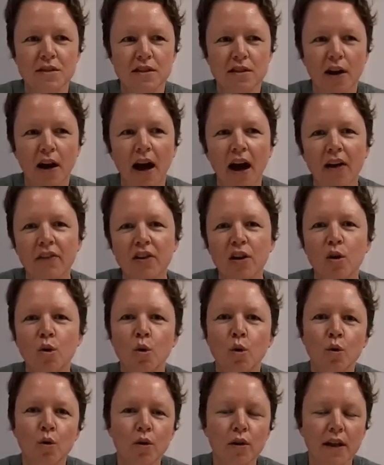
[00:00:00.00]
So having
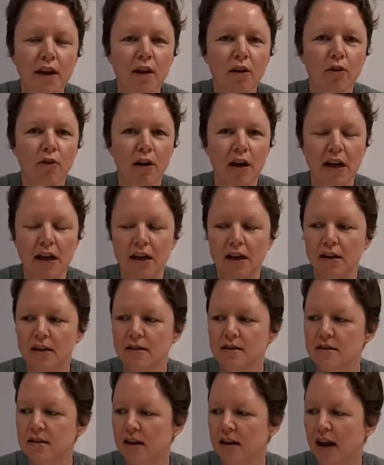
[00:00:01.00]
cool
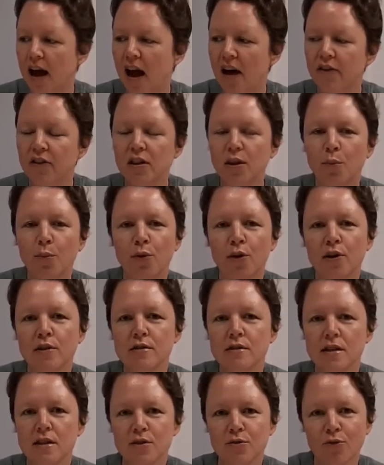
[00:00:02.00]
ingredients and having the
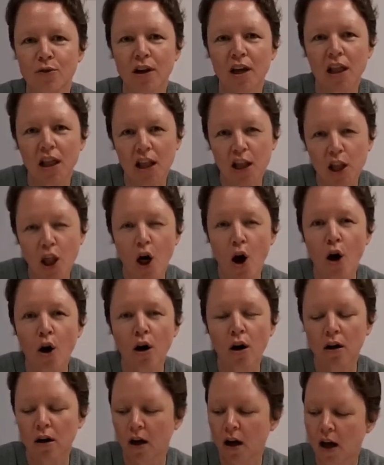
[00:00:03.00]
process really
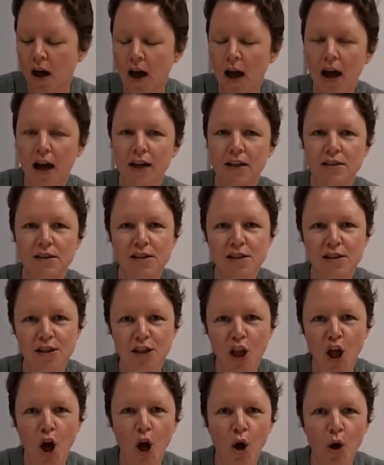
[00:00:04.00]
long and
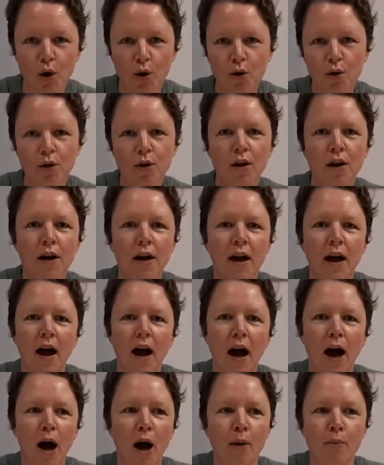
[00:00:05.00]
slow,
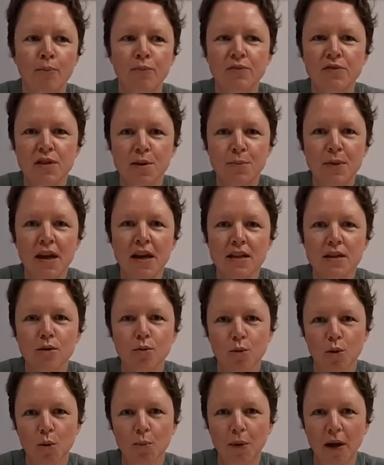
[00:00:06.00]
to me is a
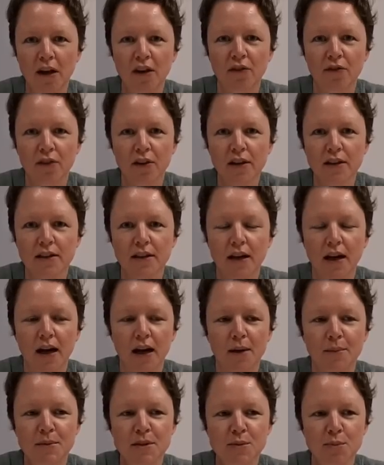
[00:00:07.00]
real benefit,
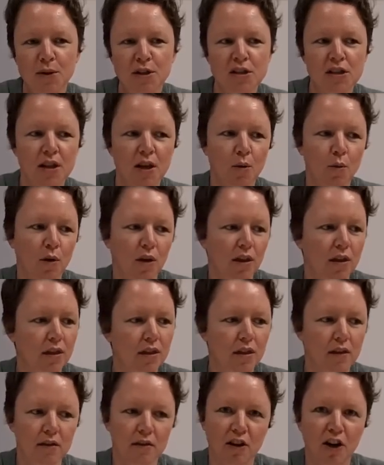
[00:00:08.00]
especially
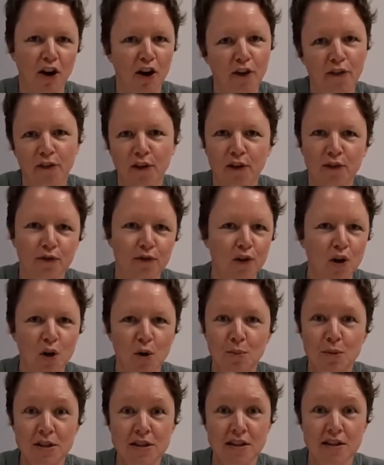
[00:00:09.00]
with, you know, if you've got a
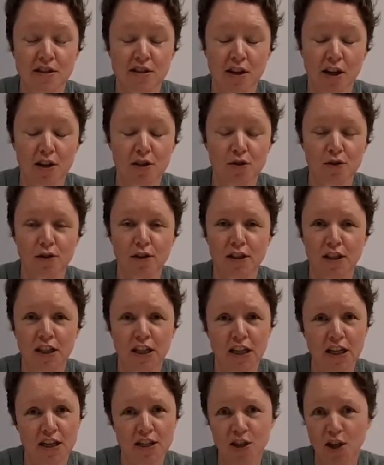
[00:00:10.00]
busy schedule and you
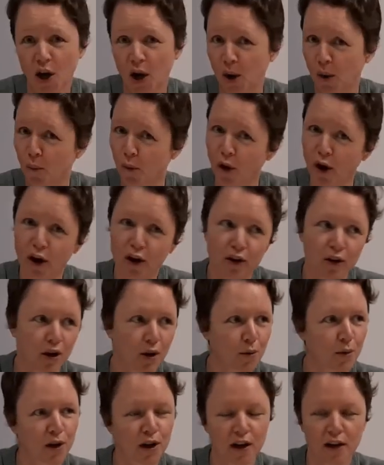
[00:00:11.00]
need to go to work or
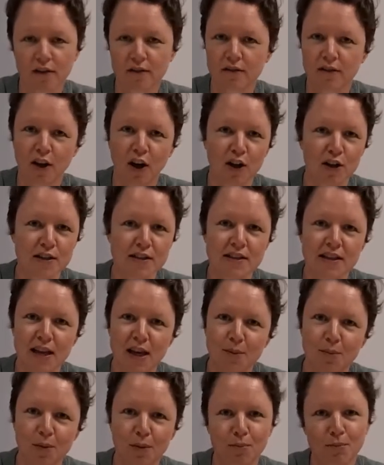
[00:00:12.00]
you want to go to
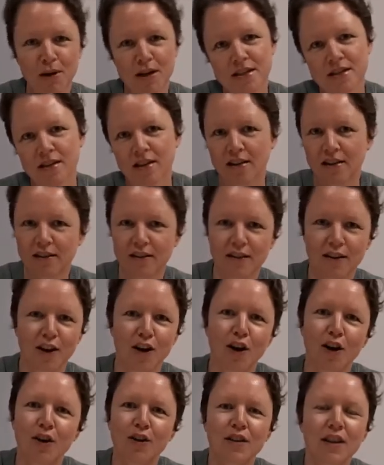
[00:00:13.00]
sleep and mix it and, you
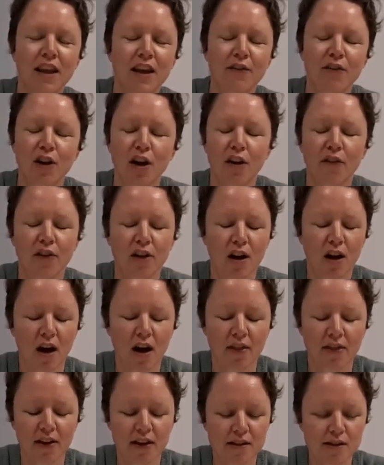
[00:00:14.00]
know, leave it
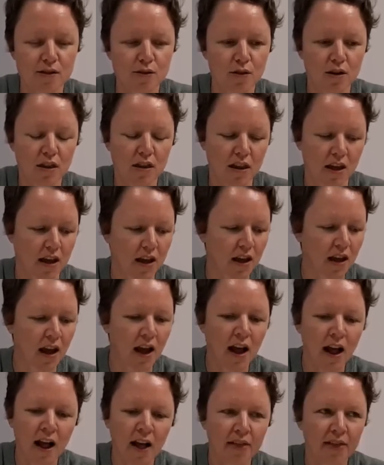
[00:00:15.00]
overnight, that sort of thing.
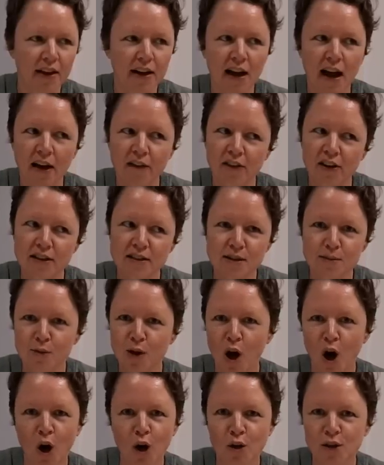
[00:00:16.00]
Then having some
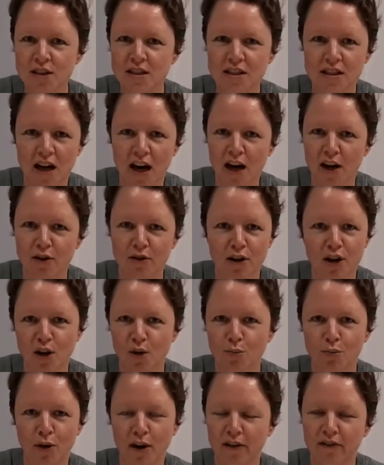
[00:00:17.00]
cold starter in
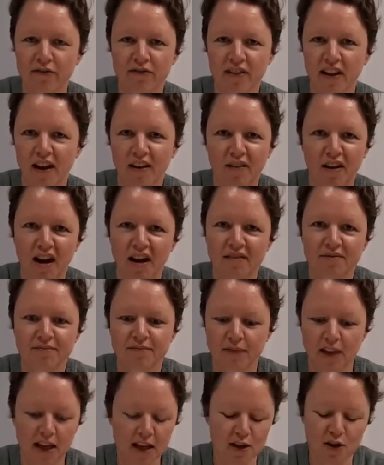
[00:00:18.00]
your bread flour
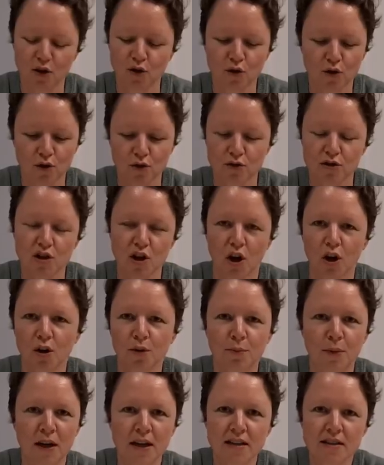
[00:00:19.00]
in your dough
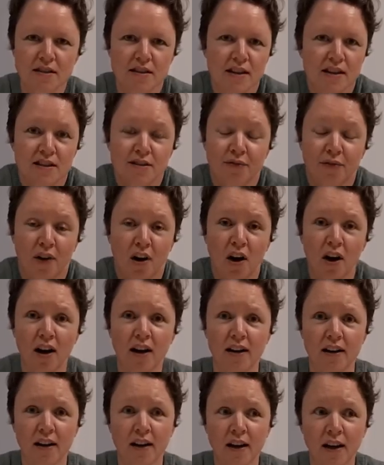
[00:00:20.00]
mix is
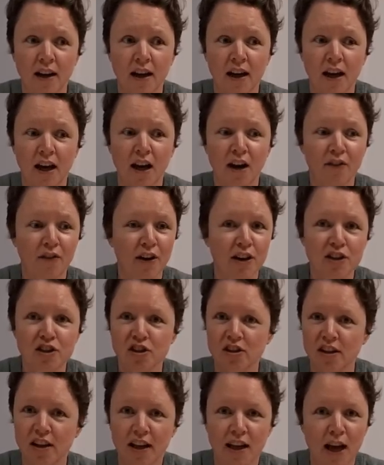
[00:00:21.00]
fine. It
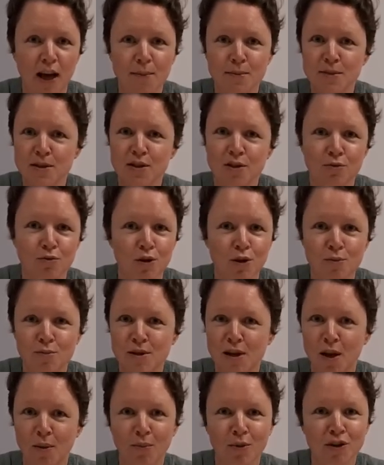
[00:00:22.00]
eventually comes to room
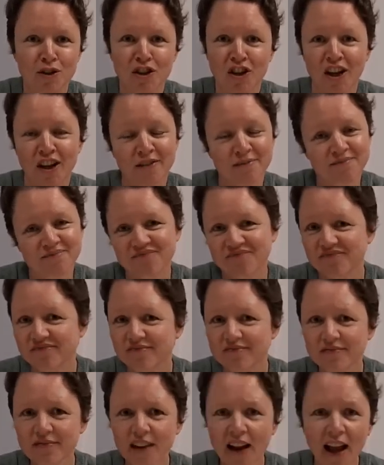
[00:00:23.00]
temperature
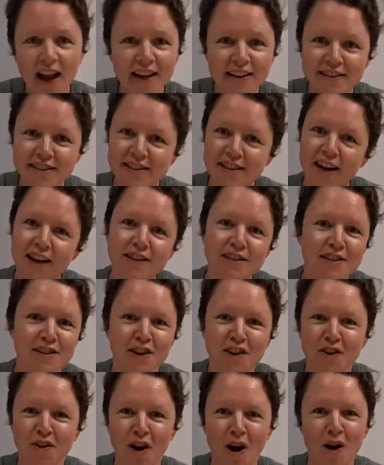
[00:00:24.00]
and starts
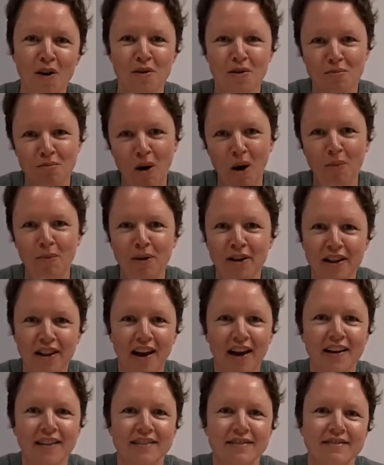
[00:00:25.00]
to grow and
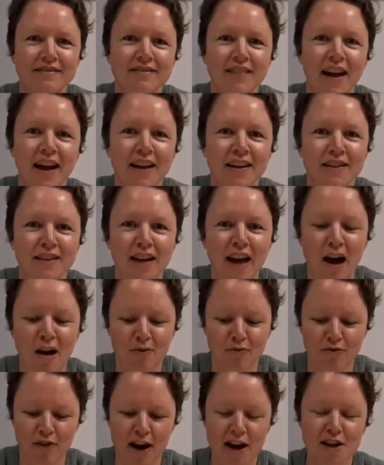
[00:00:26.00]
populate
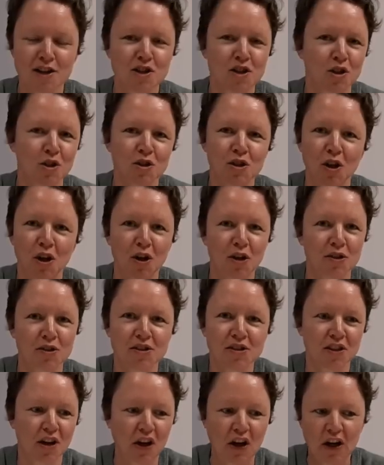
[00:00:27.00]
and raise your dough.
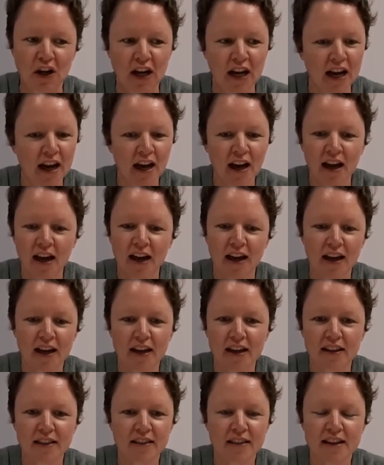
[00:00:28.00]
So
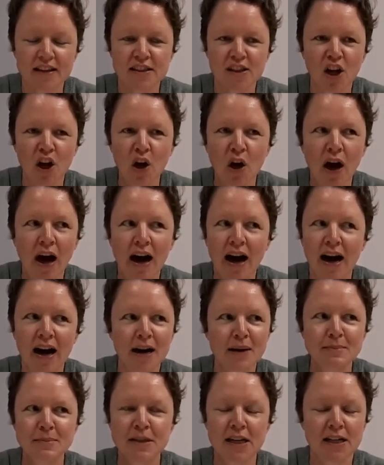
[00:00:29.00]
there's no
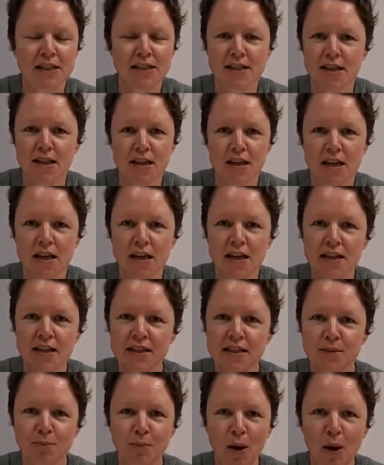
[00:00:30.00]
harm done to the
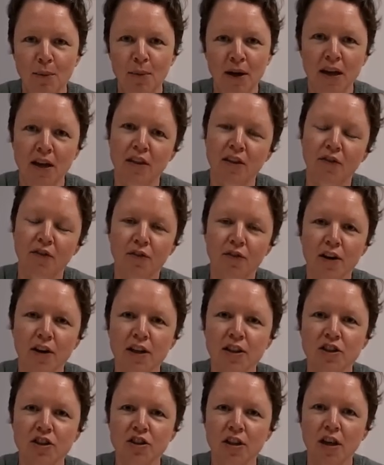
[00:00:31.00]
yeast by being in the
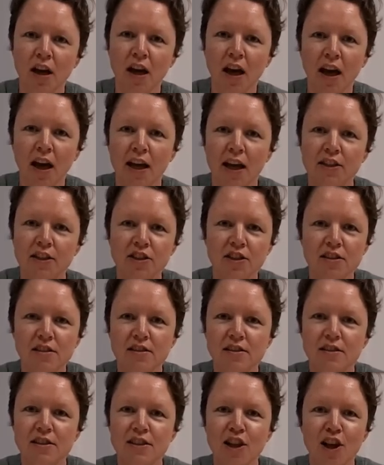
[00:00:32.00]
fridge. It
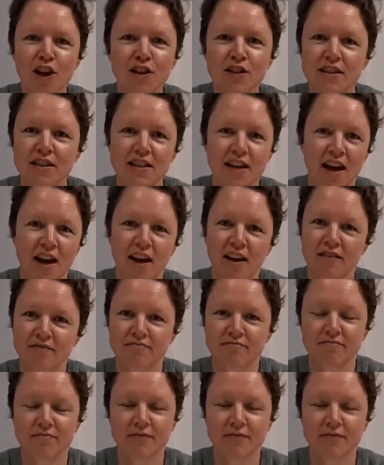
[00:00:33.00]
just slows it down.